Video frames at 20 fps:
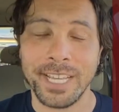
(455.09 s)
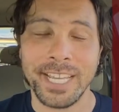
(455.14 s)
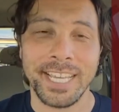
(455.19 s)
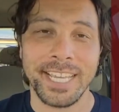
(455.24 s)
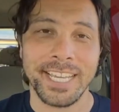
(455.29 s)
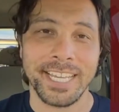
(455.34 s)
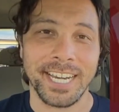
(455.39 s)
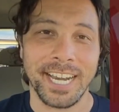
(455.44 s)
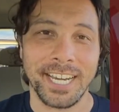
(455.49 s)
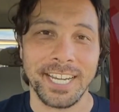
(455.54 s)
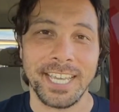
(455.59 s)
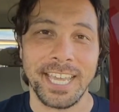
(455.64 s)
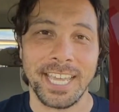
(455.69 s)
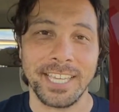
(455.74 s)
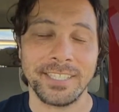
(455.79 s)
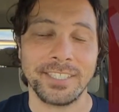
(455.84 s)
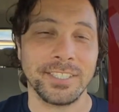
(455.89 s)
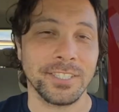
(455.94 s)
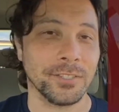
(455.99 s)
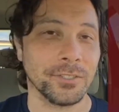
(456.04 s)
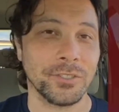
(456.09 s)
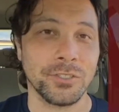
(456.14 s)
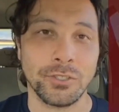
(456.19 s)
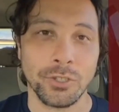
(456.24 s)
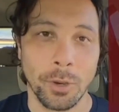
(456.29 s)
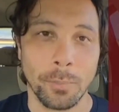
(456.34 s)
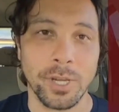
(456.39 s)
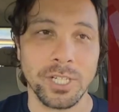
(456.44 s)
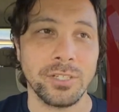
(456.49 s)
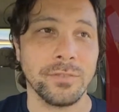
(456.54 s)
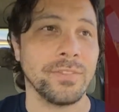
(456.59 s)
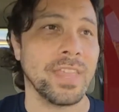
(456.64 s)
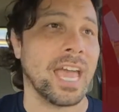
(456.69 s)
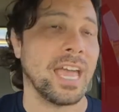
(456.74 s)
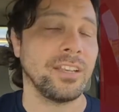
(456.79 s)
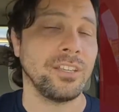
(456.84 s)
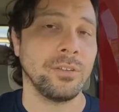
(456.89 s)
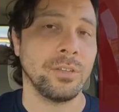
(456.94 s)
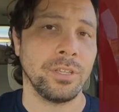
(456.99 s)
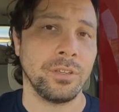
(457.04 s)
In any case, there's so much of
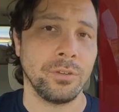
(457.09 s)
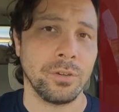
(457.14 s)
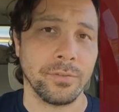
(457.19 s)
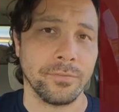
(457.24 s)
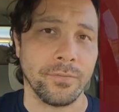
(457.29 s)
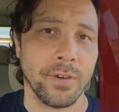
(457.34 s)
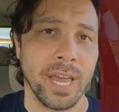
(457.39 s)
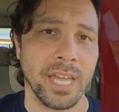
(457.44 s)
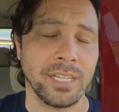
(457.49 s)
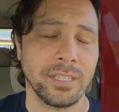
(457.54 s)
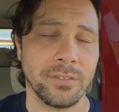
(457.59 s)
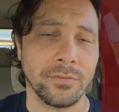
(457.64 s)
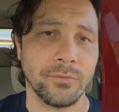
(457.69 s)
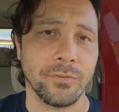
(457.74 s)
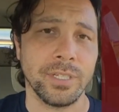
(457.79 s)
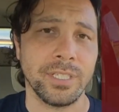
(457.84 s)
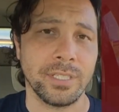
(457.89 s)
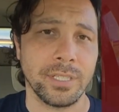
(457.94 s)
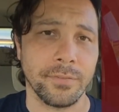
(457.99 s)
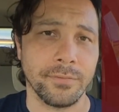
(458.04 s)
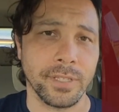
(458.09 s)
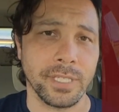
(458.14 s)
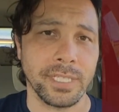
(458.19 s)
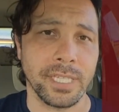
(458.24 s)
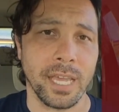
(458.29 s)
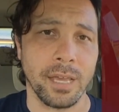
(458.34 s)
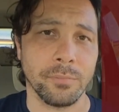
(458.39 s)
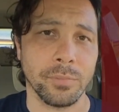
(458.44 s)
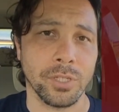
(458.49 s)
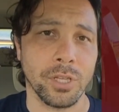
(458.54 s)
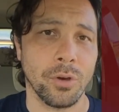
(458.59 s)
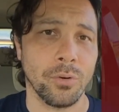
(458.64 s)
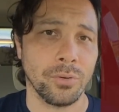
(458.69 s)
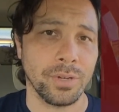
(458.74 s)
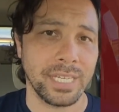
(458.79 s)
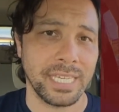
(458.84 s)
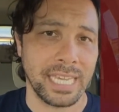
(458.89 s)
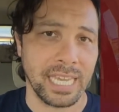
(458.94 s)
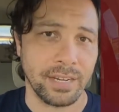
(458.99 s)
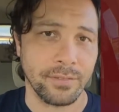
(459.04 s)
that you can find at the free stuff link down below.
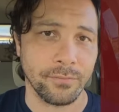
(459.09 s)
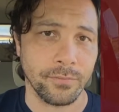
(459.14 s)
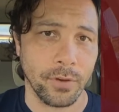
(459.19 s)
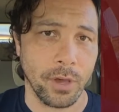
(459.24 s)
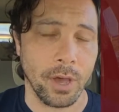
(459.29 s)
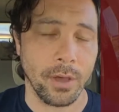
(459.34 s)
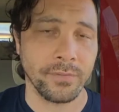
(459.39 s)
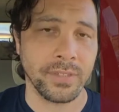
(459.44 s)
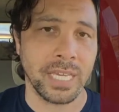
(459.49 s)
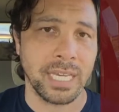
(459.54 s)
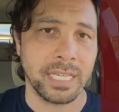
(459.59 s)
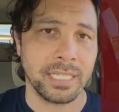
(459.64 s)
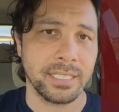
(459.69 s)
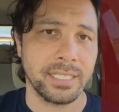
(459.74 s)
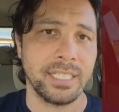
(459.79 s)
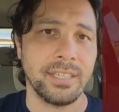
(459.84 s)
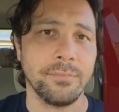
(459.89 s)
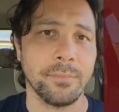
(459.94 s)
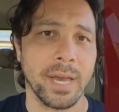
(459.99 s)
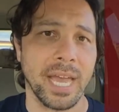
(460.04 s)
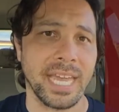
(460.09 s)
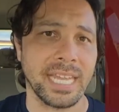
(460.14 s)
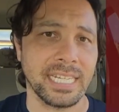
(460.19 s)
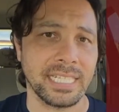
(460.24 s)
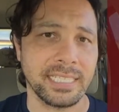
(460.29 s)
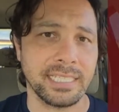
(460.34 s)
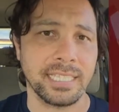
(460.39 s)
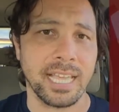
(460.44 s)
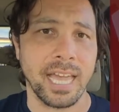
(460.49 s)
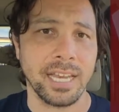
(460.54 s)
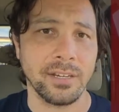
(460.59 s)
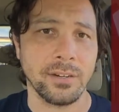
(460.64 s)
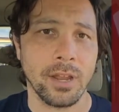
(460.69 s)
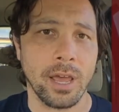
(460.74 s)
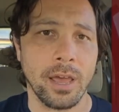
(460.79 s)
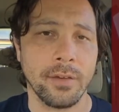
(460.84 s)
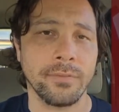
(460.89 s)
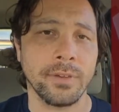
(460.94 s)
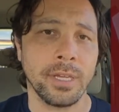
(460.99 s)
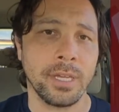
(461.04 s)
Get involved. Steve Mayeda signing
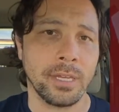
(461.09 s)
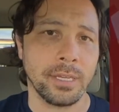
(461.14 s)
off.